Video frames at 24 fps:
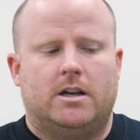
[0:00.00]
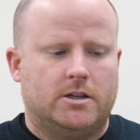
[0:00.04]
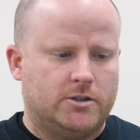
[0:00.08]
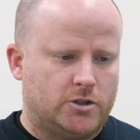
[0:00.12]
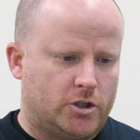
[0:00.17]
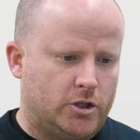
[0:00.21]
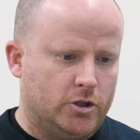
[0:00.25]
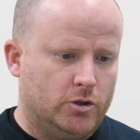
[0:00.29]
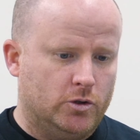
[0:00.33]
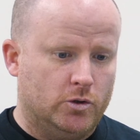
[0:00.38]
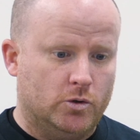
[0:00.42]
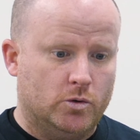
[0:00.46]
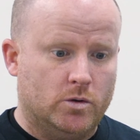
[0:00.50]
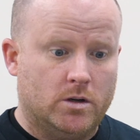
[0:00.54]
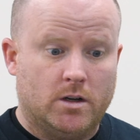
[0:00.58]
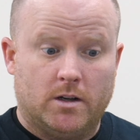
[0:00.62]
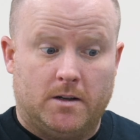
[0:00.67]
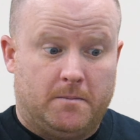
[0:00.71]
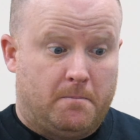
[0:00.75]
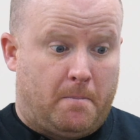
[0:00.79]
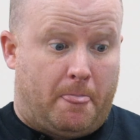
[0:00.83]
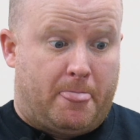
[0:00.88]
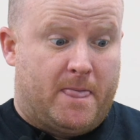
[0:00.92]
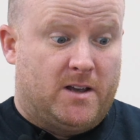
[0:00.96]
to
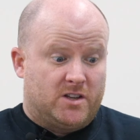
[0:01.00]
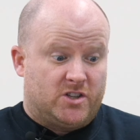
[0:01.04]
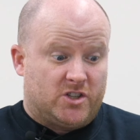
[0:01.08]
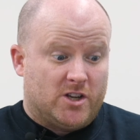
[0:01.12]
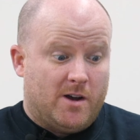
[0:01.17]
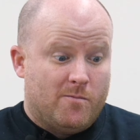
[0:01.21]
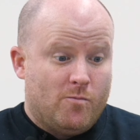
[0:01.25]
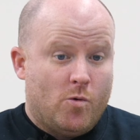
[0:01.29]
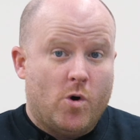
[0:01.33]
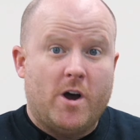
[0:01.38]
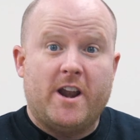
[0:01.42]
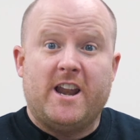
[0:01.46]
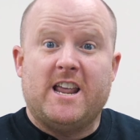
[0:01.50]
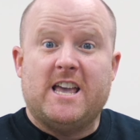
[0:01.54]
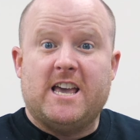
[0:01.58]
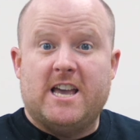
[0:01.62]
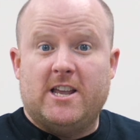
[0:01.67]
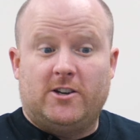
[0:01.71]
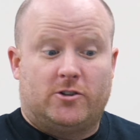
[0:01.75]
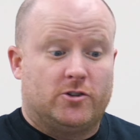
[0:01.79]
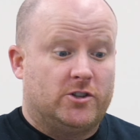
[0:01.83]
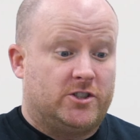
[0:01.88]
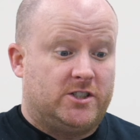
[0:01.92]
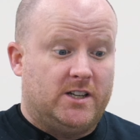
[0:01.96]
someone
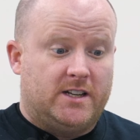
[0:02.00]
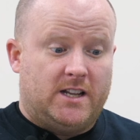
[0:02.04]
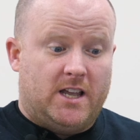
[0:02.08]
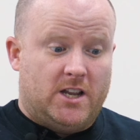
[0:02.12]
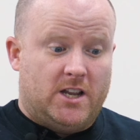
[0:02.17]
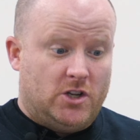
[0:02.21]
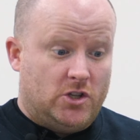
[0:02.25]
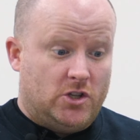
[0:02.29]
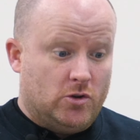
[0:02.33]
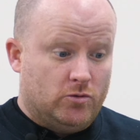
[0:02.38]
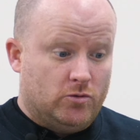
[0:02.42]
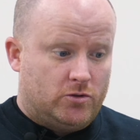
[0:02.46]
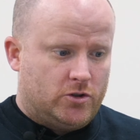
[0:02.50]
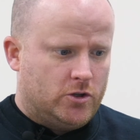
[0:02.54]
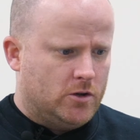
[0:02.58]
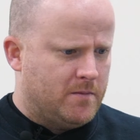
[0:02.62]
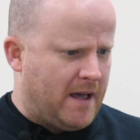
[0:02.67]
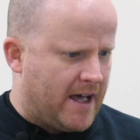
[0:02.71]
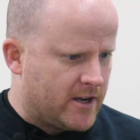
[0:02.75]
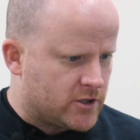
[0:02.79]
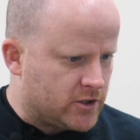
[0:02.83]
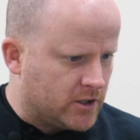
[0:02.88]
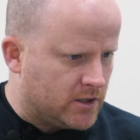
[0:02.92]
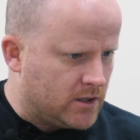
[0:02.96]
interested in YouTube.
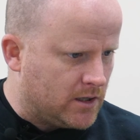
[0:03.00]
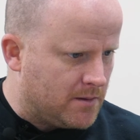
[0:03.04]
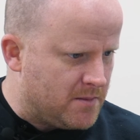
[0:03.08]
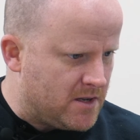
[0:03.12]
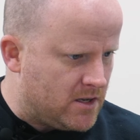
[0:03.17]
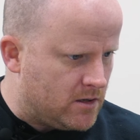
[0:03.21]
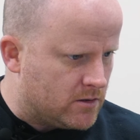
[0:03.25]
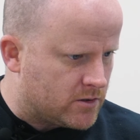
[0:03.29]
Actually, let me